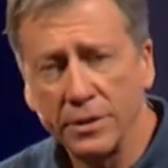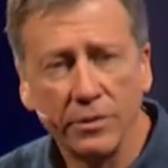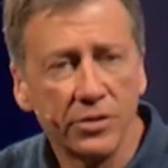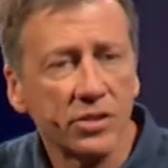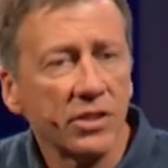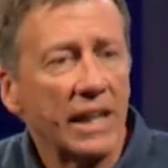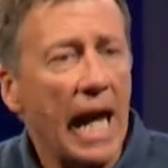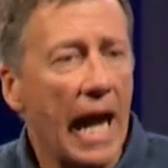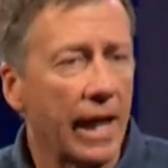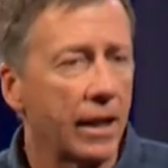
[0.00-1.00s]
of
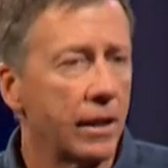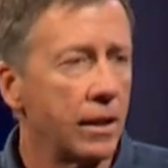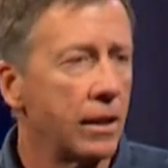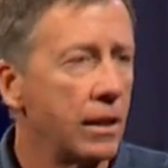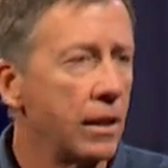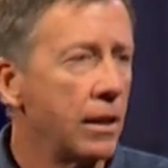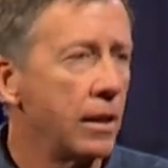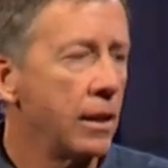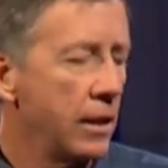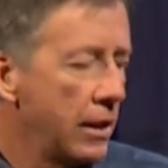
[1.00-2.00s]
slack
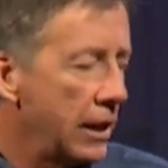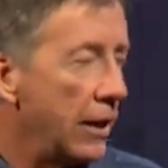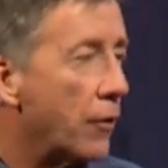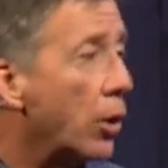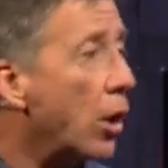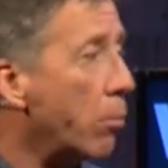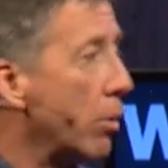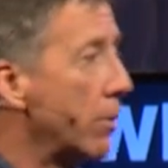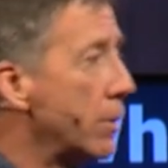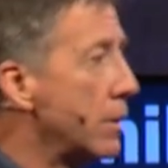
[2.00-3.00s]
in the rope.
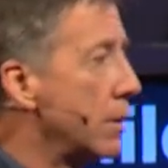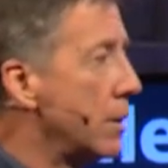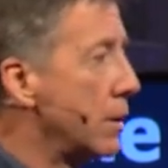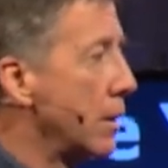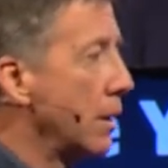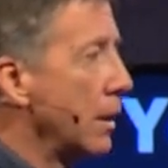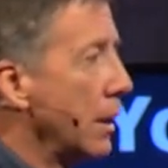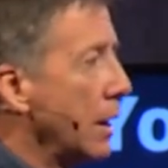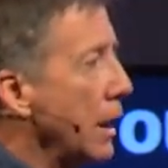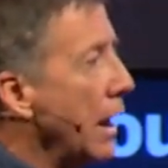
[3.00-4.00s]

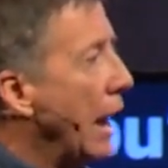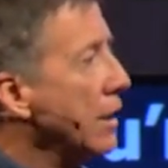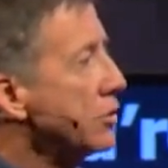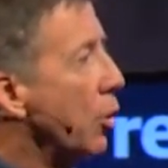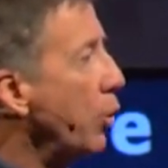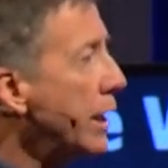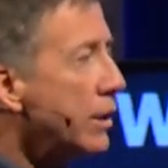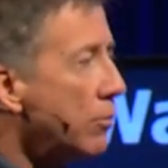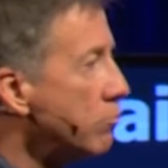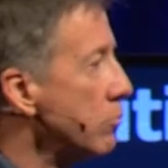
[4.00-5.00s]
And so we
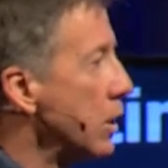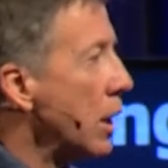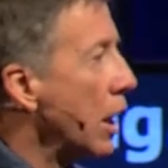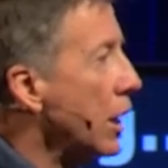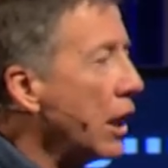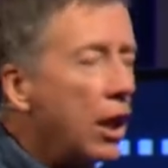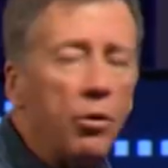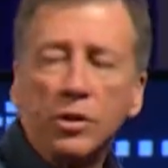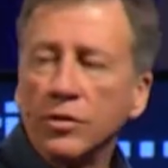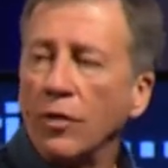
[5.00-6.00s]
can go
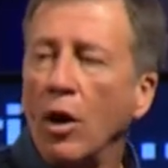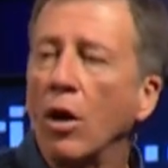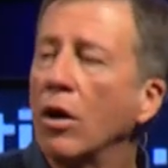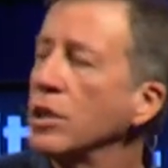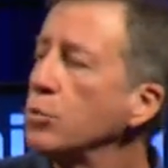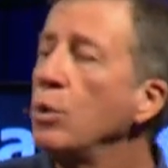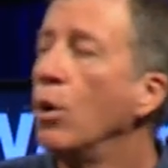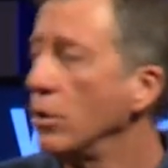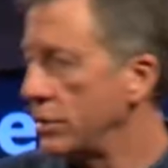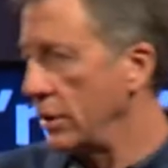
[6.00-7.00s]
as far as we
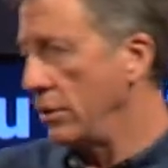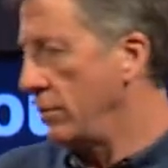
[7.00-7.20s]
want to.